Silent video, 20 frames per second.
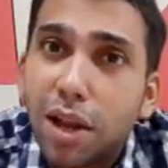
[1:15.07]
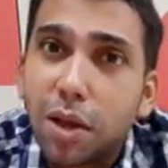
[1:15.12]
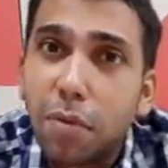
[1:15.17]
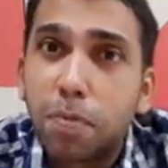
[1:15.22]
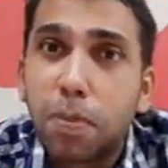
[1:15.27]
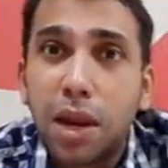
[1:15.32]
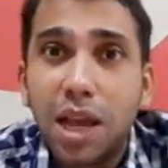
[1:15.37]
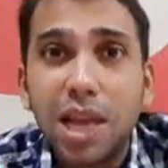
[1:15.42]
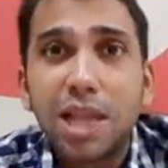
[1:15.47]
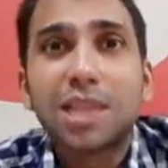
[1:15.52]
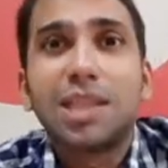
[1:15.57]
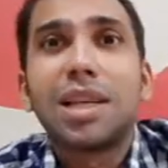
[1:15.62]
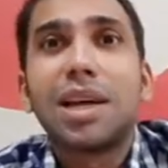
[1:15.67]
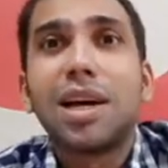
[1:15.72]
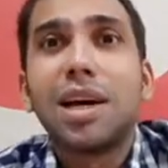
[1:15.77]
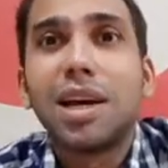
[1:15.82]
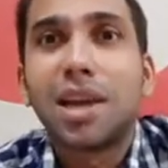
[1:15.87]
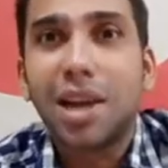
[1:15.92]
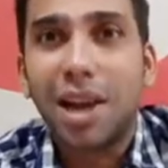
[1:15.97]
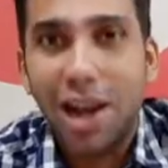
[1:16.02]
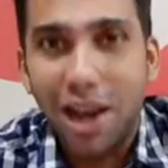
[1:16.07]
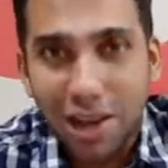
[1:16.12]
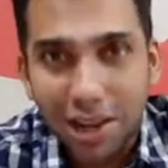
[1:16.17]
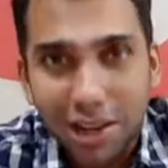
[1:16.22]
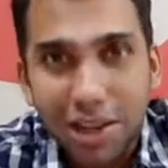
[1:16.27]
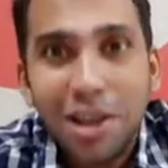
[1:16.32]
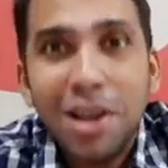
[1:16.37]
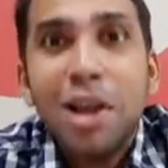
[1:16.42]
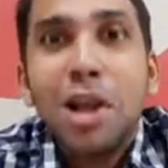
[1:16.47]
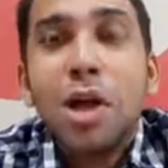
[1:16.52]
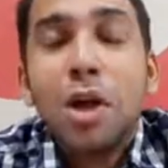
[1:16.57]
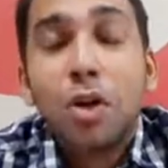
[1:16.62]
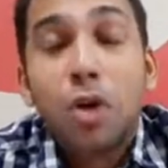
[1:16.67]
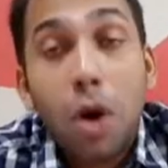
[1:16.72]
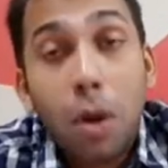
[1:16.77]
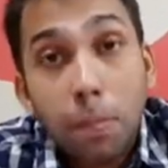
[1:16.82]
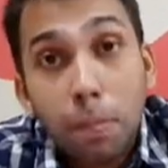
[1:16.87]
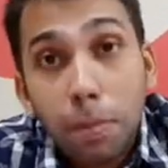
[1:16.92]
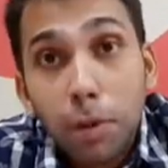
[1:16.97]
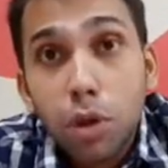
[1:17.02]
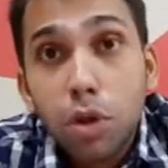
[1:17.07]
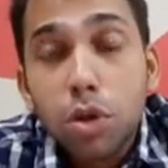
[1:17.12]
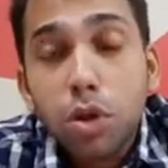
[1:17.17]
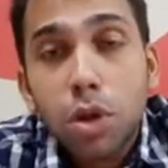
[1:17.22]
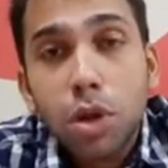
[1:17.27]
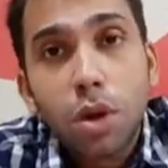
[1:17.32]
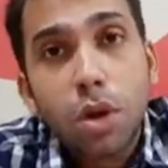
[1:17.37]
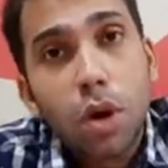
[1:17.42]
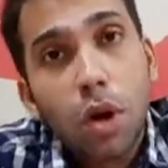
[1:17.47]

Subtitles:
he plays a rag composition